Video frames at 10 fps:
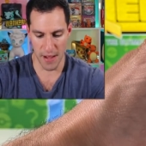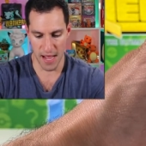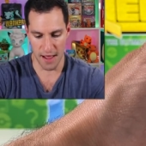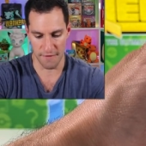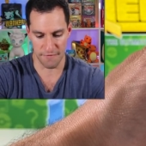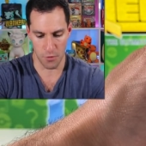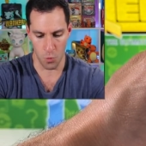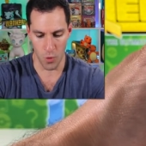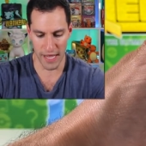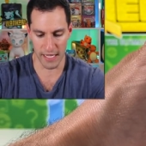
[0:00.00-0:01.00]
Buff.
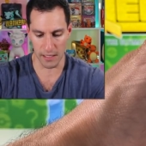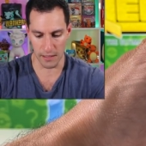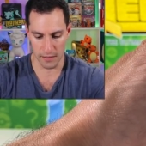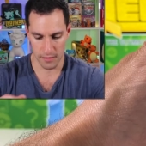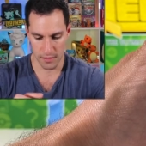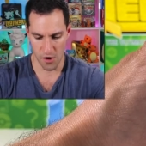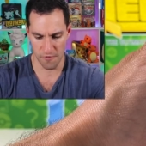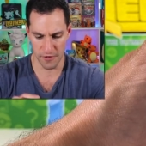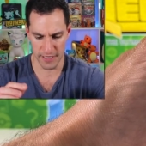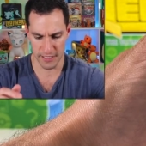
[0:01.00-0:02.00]
Will.
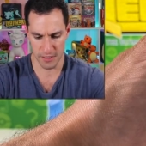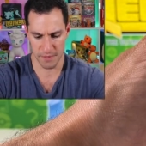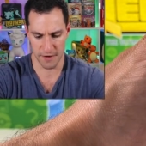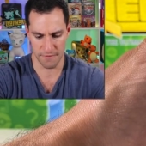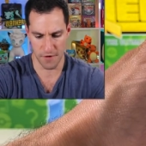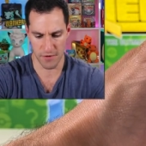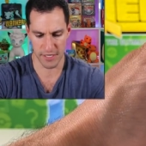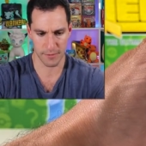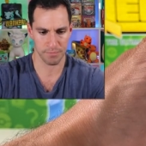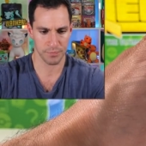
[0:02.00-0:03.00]
Hopefully this has been in
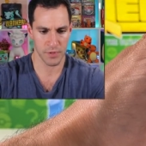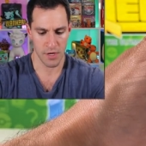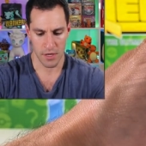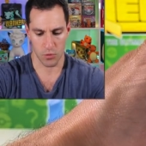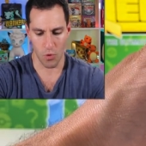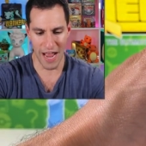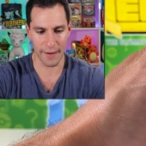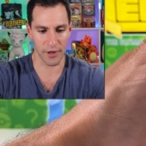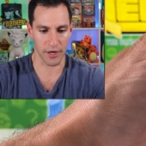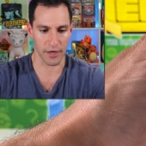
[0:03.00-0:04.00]
focus.
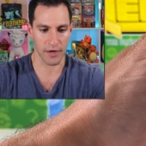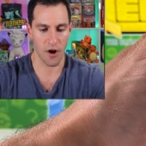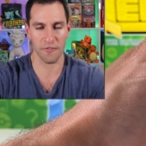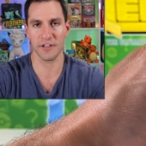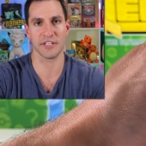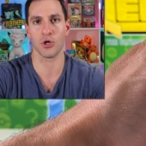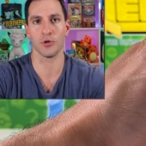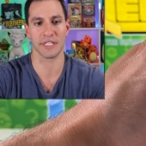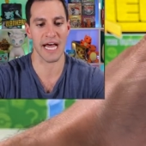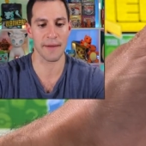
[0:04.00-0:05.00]
Grimer. Hopefully this
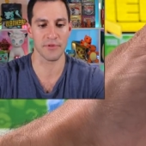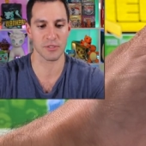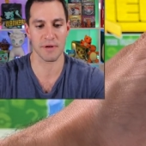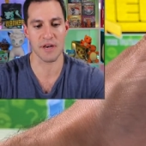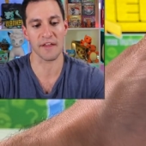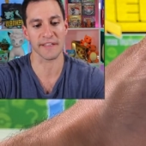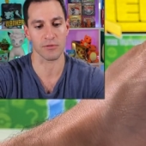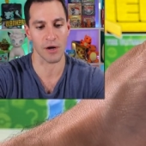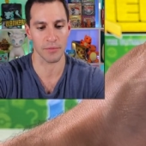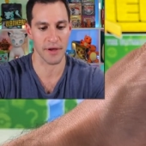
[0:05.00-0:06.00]
whole time there's been nothing
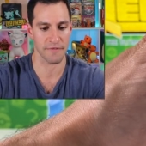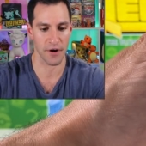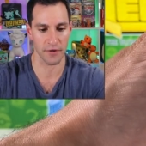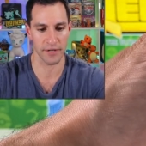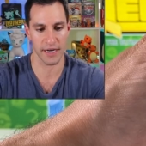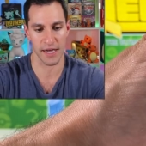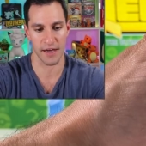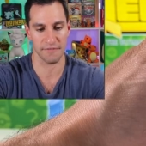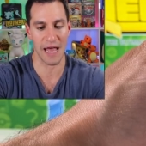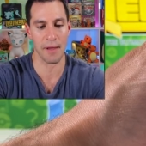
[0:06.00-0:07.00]
wrong with my phone.
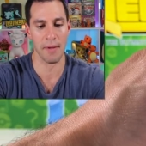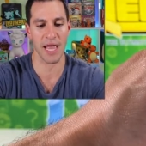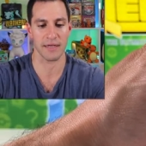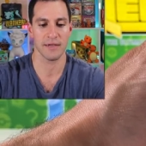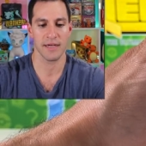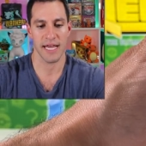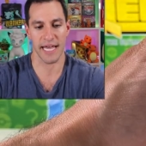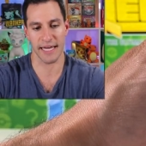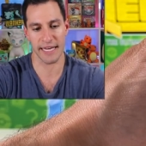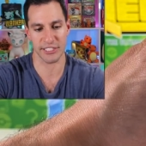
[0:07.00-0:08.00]
Uh, Flabebe!
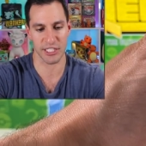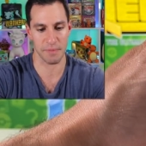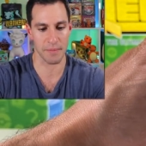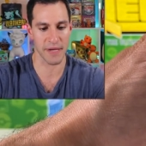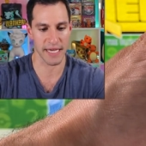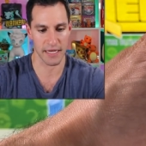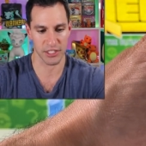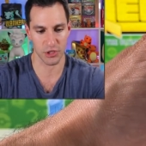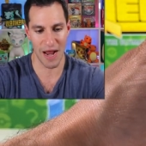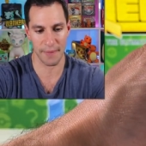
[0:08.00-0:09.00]
And it's just been me.
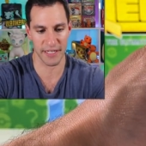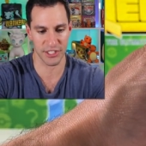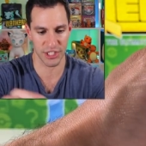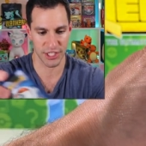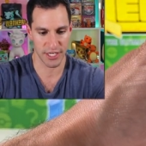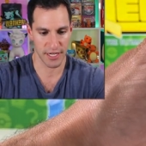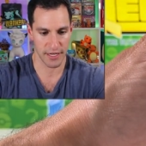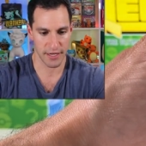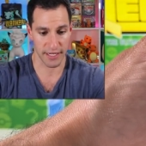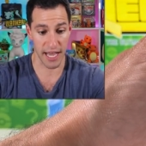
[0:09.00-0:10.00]
Trapinch.
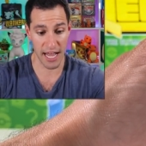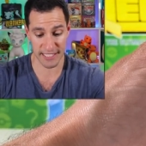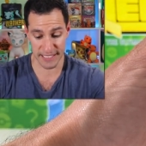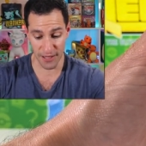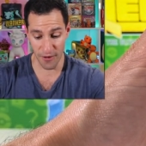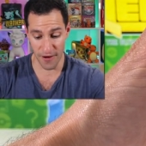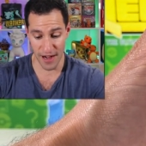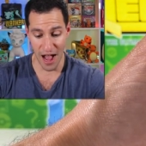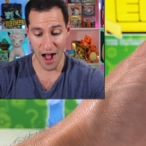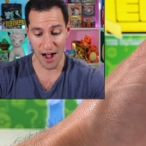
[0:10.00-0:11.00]
Guzzlord
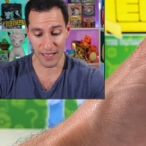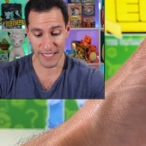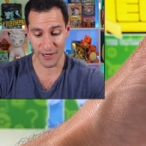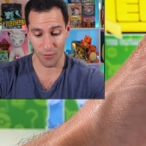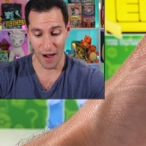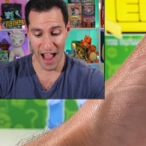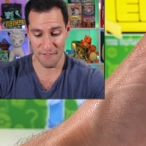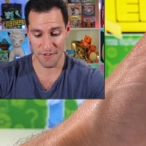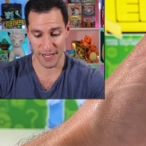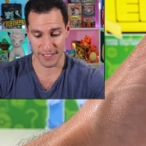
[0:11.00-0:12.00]

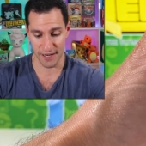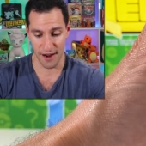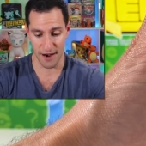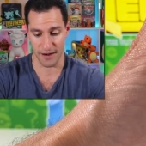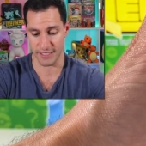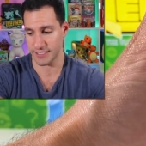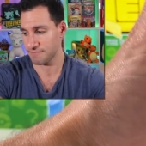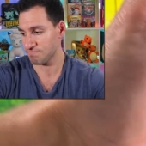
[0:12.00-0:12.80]
holographic card.